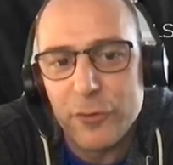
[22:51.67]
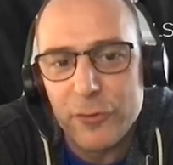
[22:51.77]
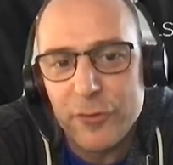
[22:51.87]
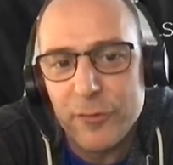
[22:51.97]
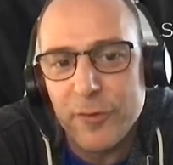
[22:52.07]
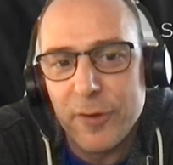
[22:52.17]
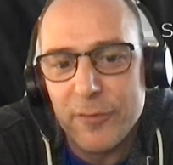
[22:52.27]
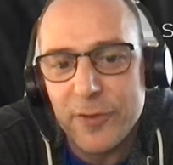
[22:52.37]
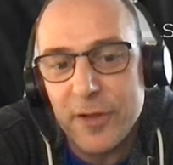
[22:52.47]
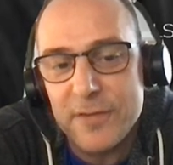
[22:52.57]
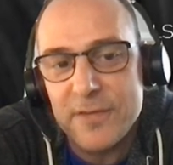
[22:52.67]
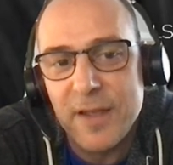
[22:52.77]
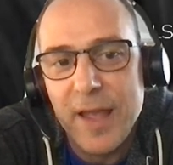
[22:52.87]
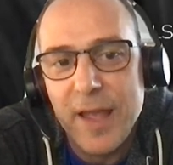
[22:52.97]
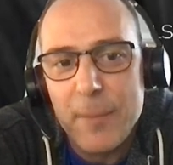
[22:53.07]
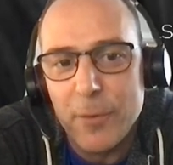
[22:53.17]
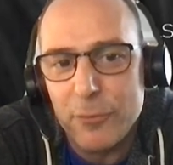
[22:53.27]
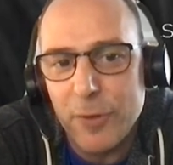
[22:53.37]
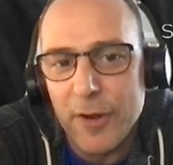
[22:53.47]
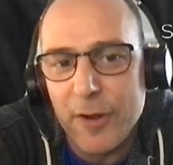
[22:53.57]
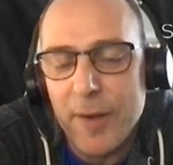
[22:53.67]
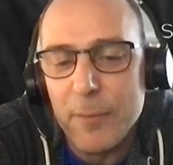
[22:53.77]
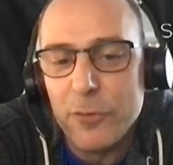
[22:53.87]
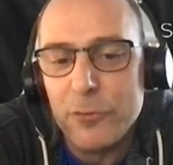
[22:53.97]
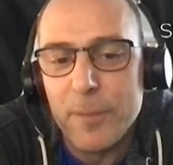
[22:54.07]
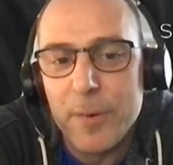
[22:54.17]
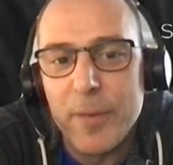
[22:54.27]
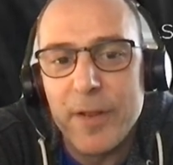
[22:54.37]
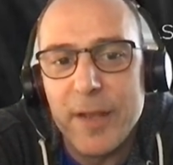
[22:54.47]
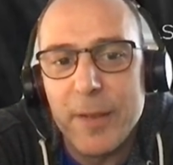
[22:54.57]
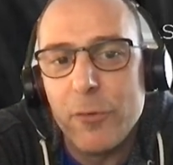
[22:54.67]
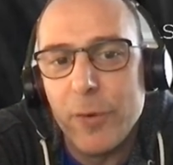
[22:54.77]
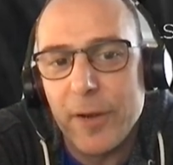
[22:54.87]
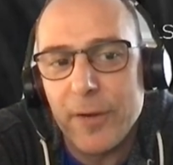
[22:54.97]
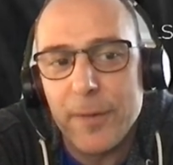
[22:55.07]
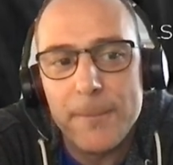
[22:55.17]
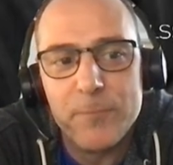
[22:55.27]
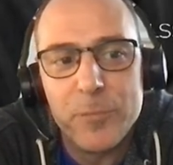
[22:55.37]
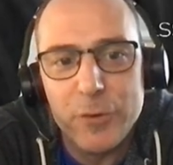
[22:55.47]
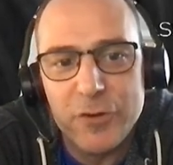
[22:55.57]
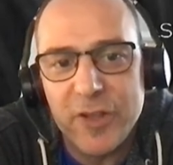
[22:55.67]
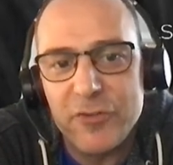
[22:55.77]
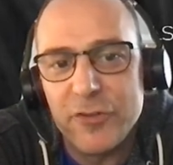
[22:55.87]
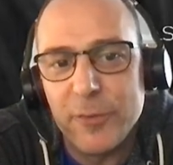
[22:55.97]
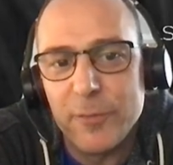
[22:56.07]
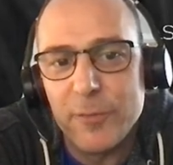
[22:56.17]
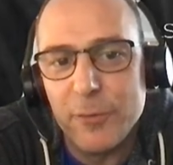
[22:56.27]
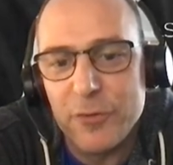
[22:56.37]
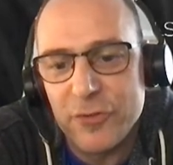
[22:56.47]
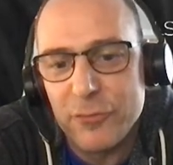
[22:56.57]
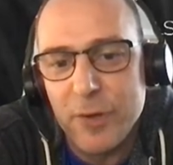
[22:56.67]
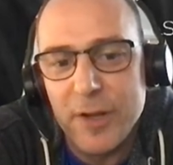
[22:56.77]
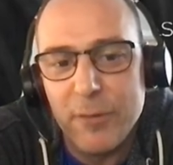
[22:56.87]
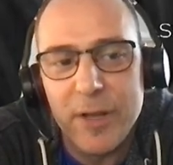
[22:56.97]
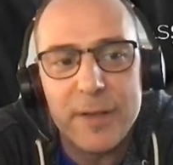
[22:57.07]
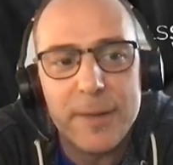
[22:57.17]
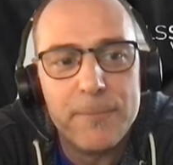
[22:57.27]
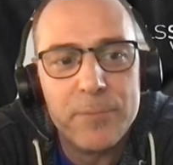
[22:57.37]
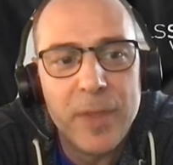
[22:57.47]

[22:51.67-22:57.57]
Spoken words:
source of thoughts, but we are now able to implement them quicker, which is actually something which is really great.